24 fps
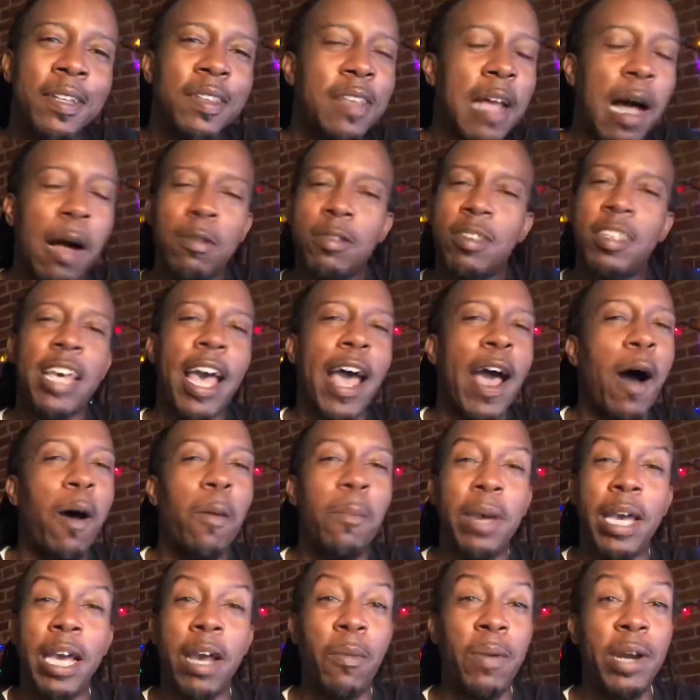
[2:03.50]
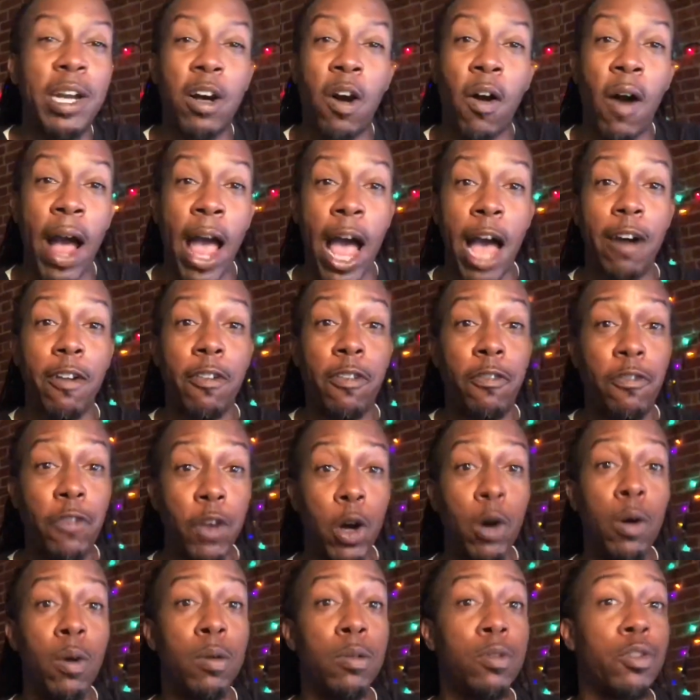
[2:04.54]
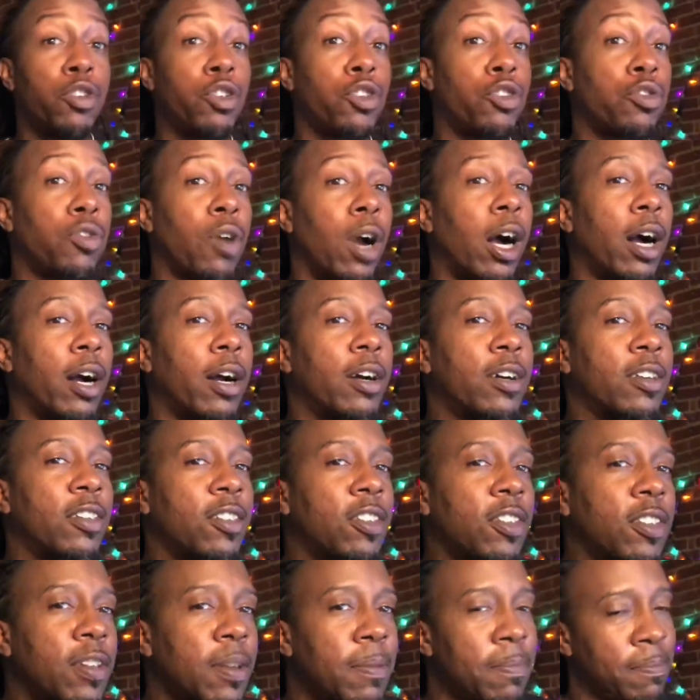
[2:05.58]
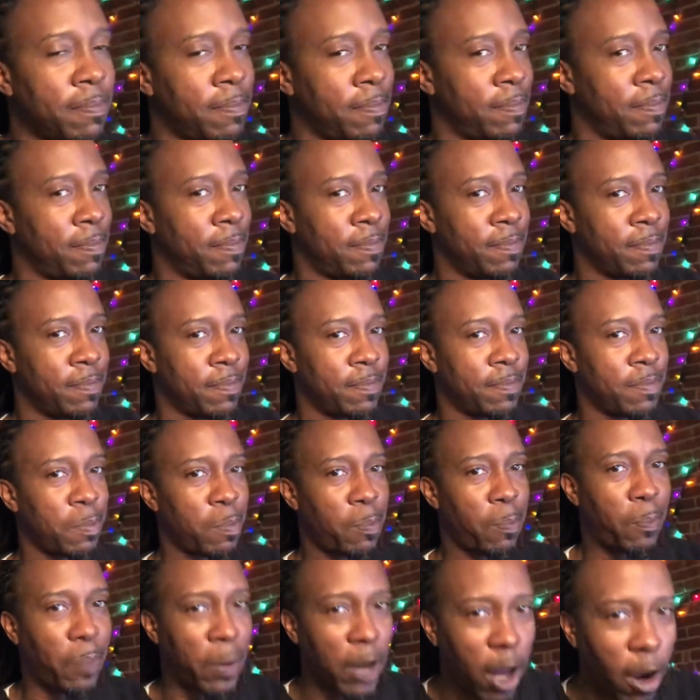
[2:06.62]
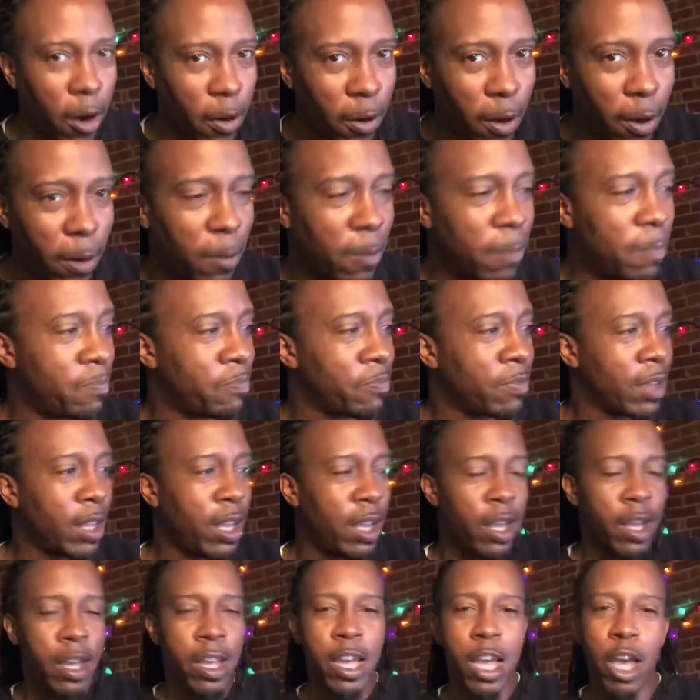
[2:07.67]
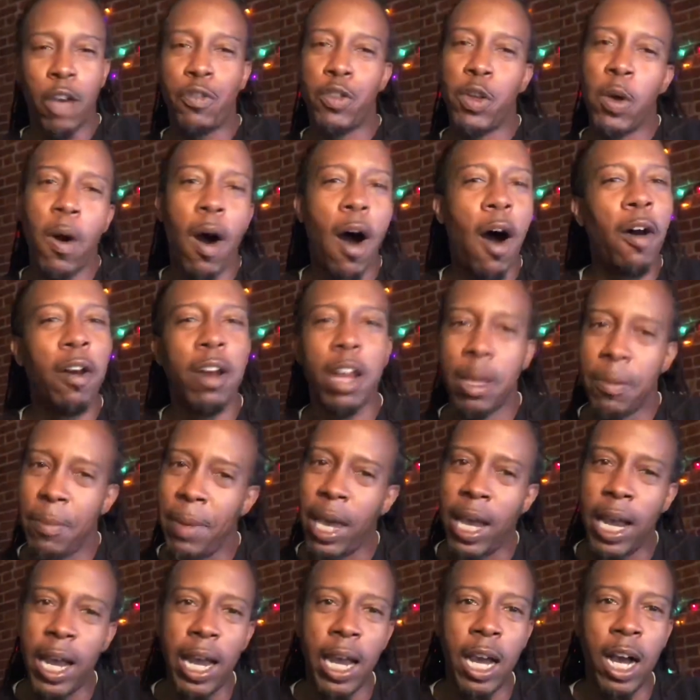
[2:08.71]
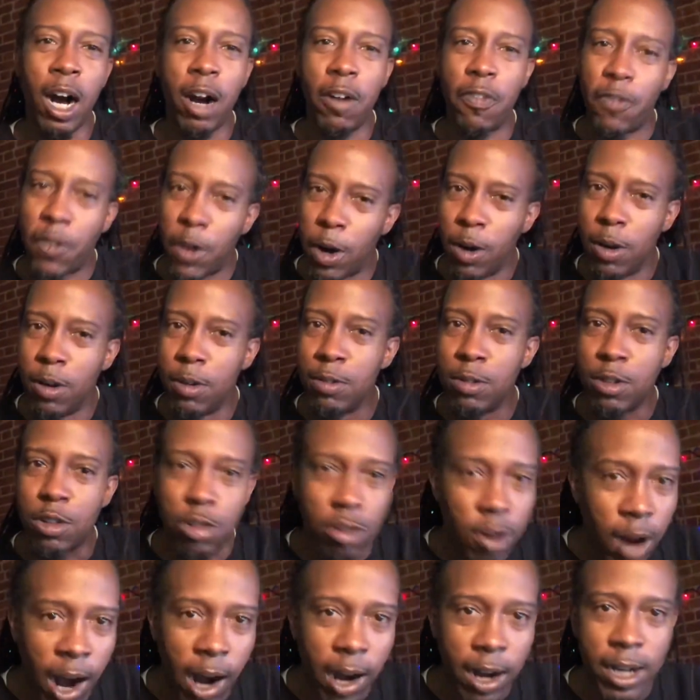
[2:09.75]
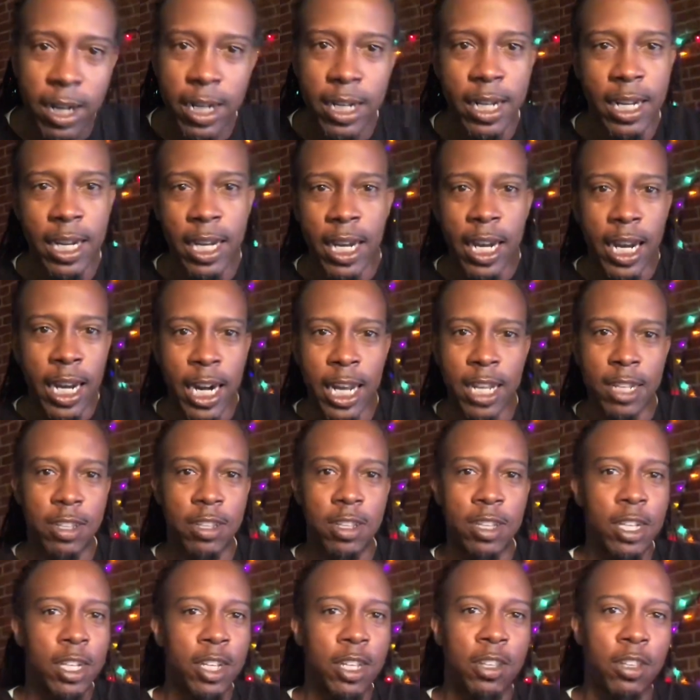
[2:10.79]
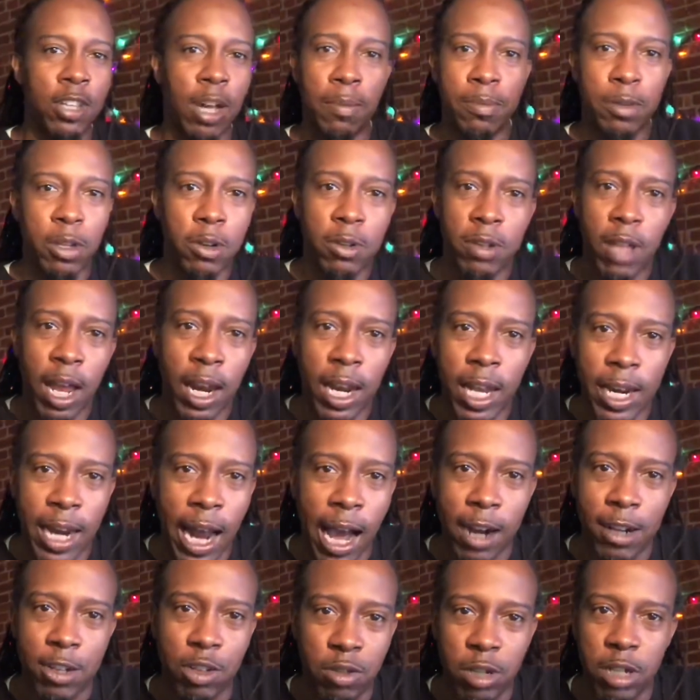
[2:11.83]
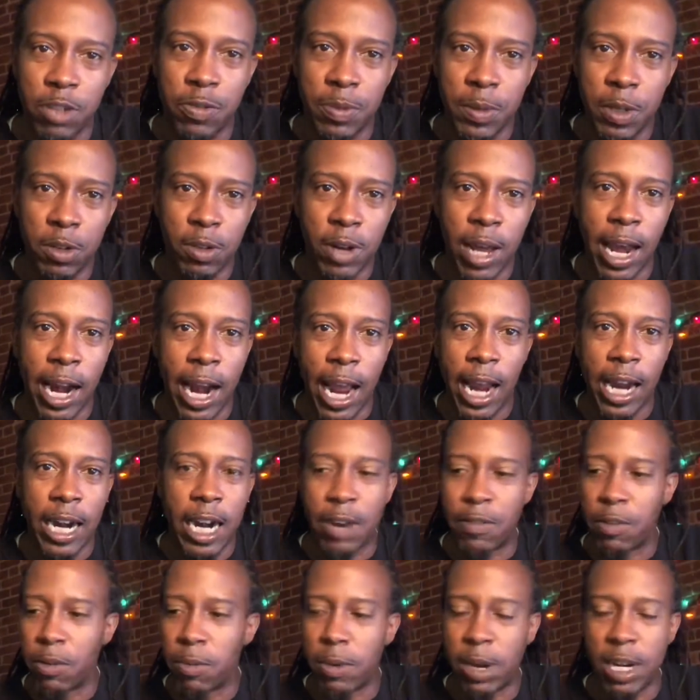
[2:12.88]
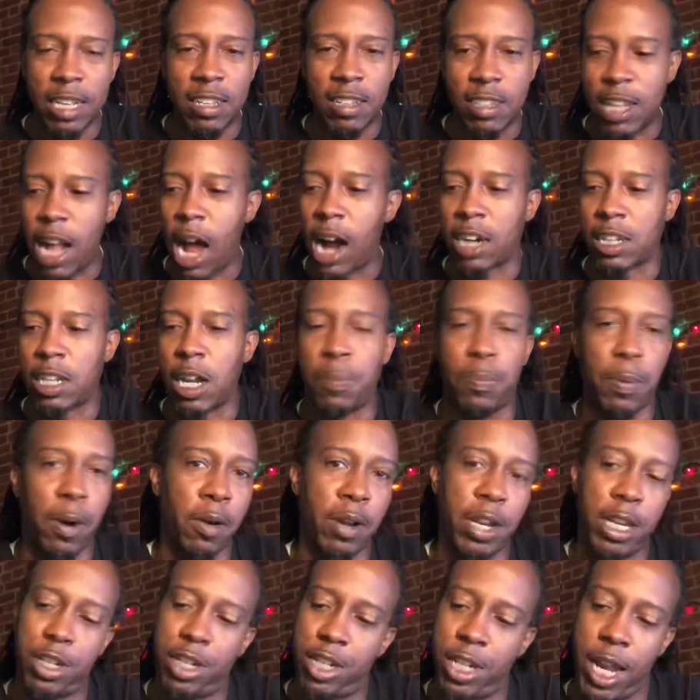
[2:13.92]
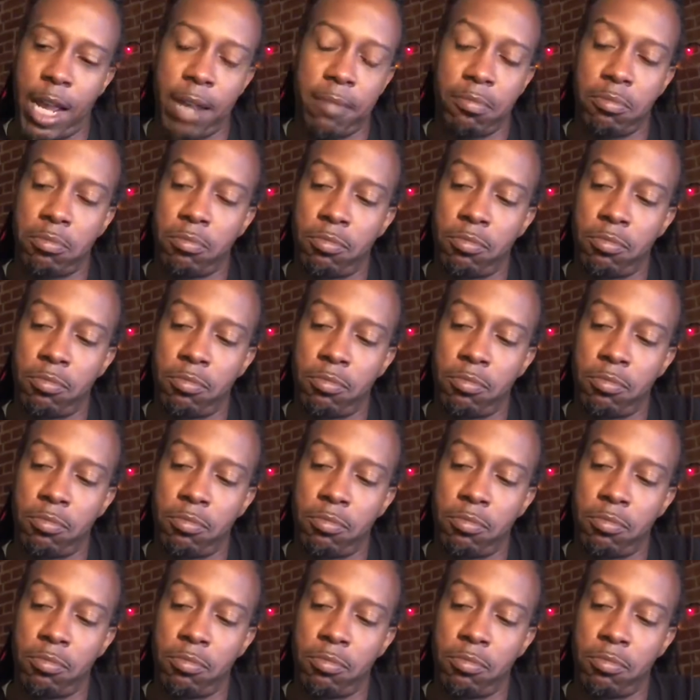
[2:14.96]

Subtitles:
don't tell me we gonna have food trucks, plural, if you only mean a food truck and it's some dude that live down the street from you that ain't never really stocked up on his shit.